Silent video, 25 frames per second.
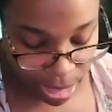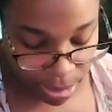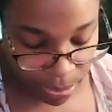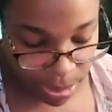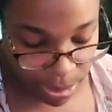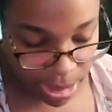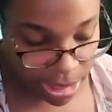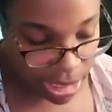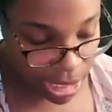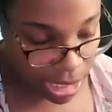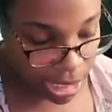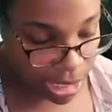
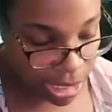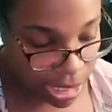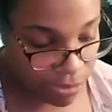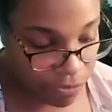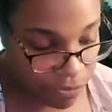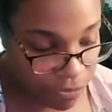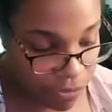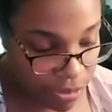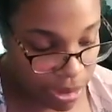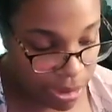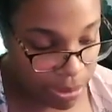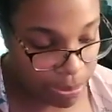We thank you
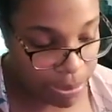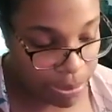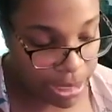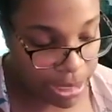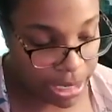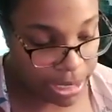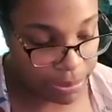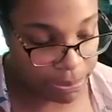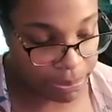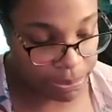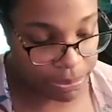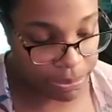for your
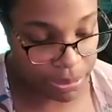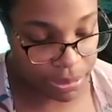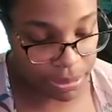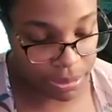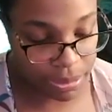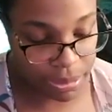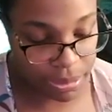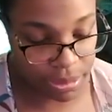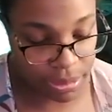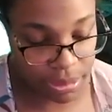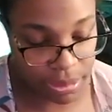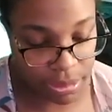blood
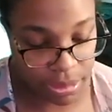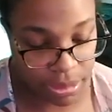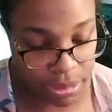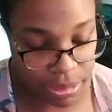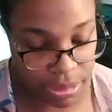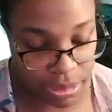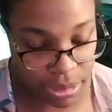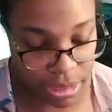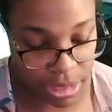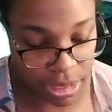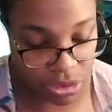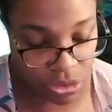
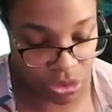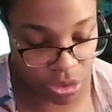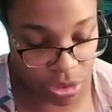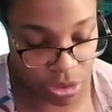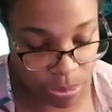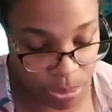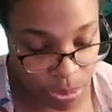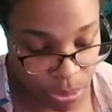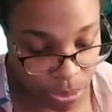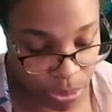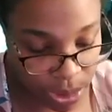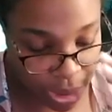that
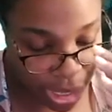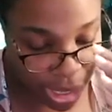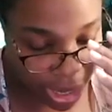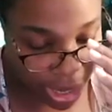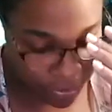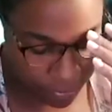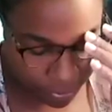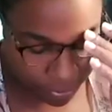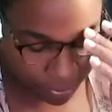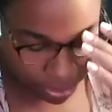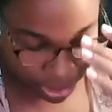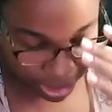you poured
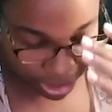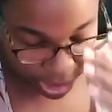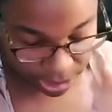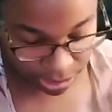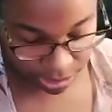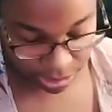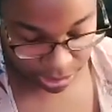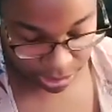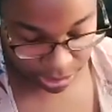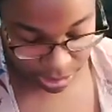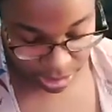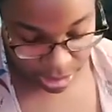out for
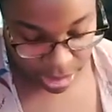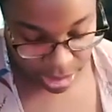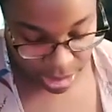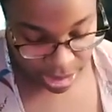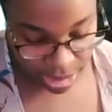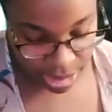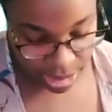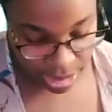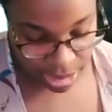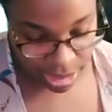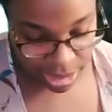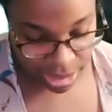us,
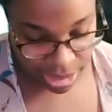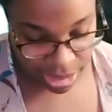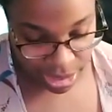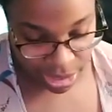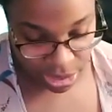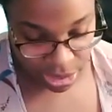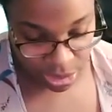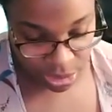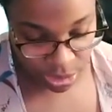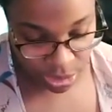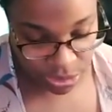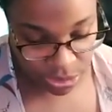
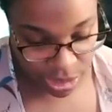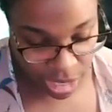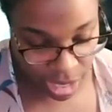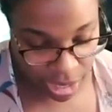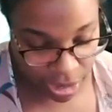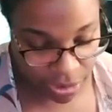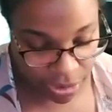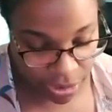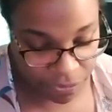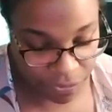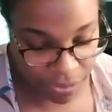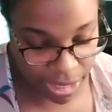your
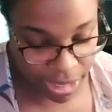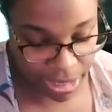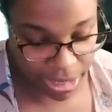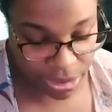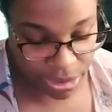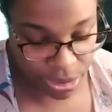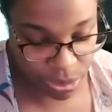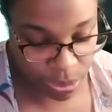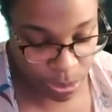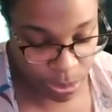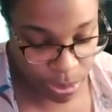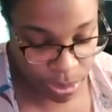
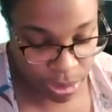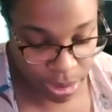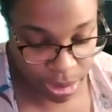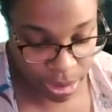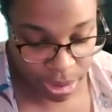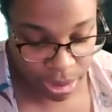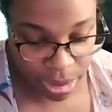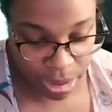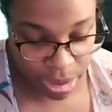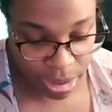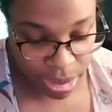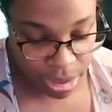sacrifice, your,